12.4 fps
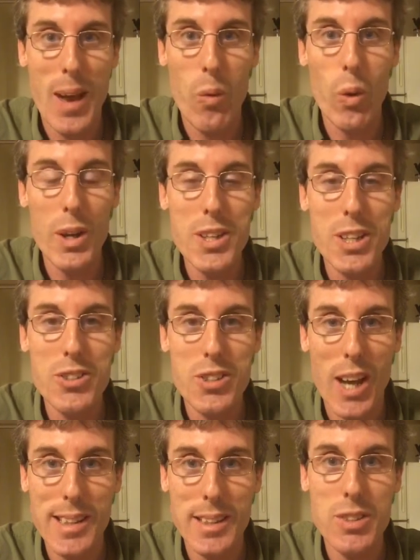What does
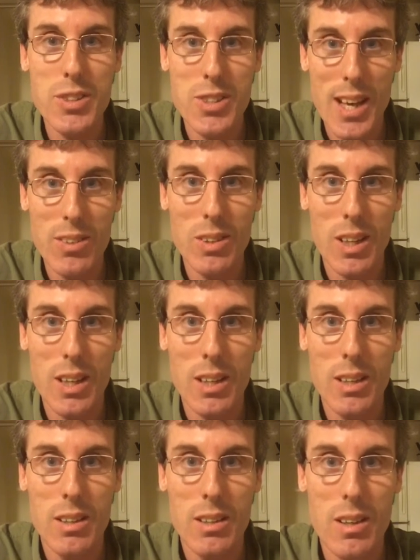silence sound
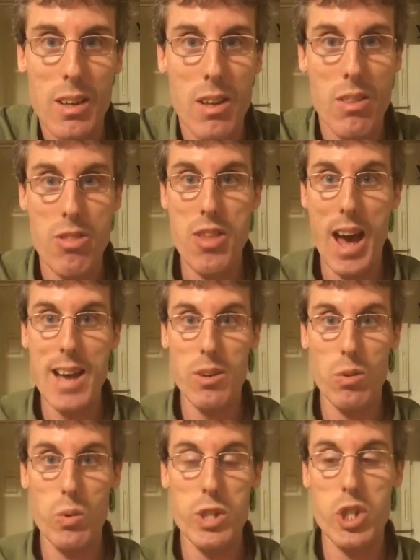like? That
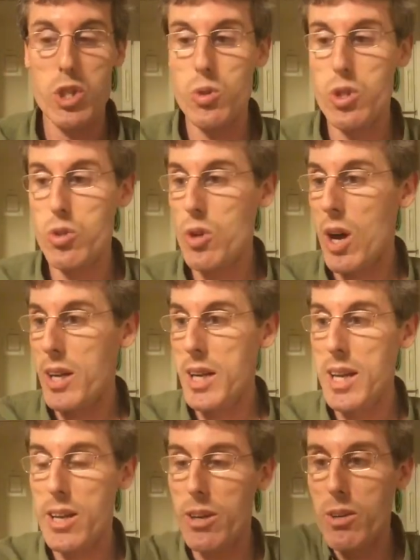which you do not
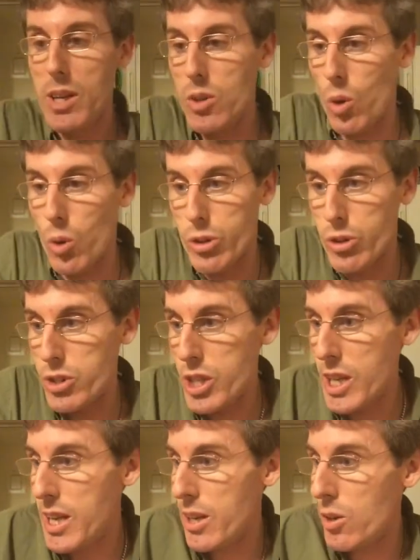hear in order to
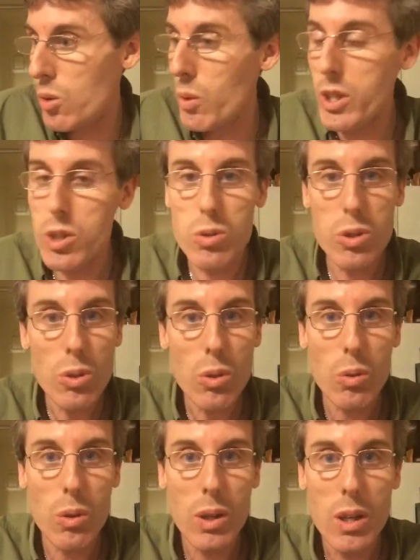hear what you
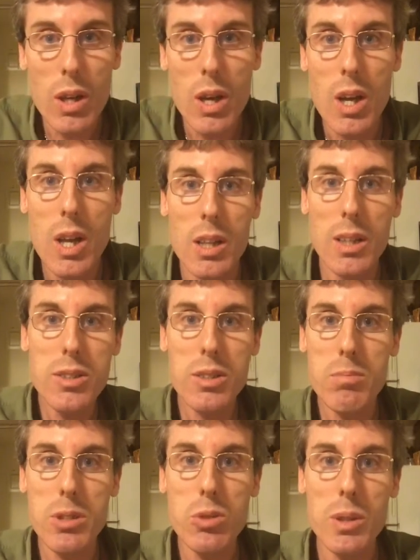do.
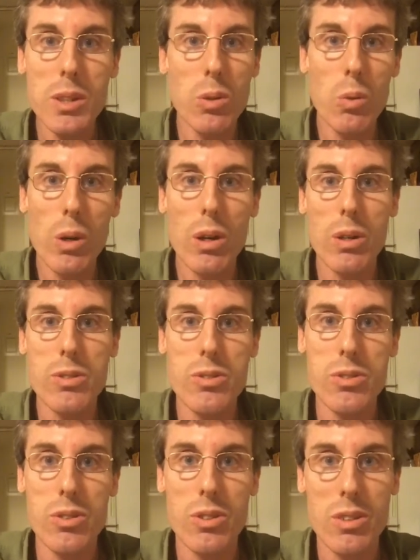Listen between the
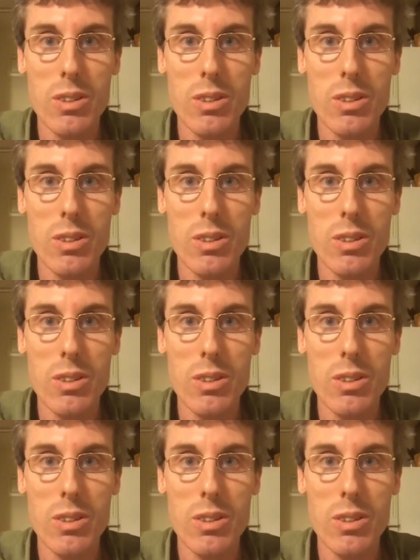words.